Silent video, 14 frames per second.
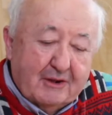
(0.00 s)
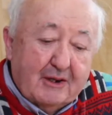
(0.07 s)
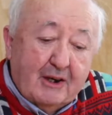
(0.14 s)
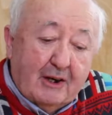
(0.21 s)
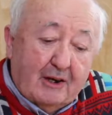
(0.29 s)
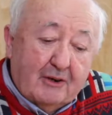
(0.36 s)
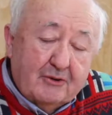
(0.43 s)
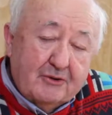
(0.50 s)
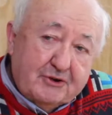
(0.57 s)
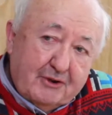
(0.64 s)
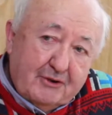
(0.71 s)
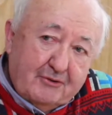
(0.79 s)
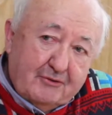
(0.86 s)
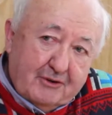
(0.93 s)
Our
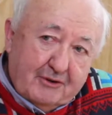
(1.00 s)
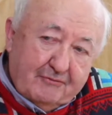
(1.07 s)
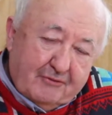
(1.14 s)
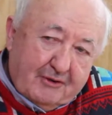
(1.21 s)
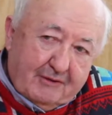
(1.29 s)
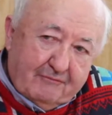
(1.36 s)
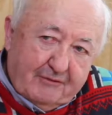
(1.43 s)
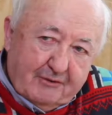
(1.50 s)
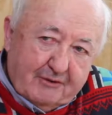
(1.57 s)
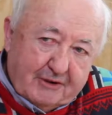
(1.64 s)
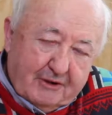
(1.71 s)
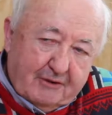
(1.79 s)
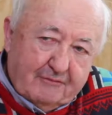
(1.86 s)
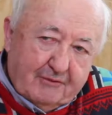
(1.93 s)
children, if we're not very
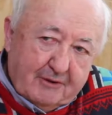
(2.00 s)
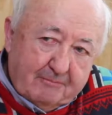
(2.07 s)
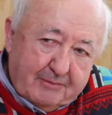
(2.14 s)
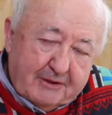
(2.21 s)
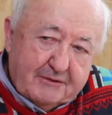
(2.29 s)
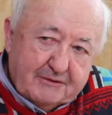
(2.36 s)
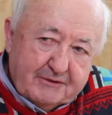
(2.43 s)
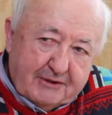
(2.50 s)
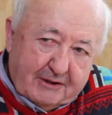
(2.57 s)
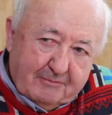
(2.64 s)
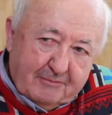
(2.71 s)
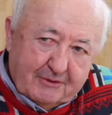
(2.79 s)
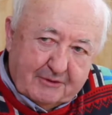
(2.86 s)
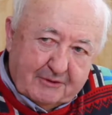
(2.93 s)
careful, a big
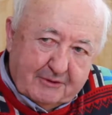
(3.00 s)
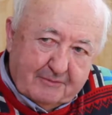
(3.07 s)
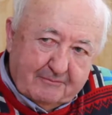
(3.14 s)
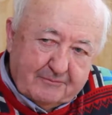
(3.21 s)
segment of them,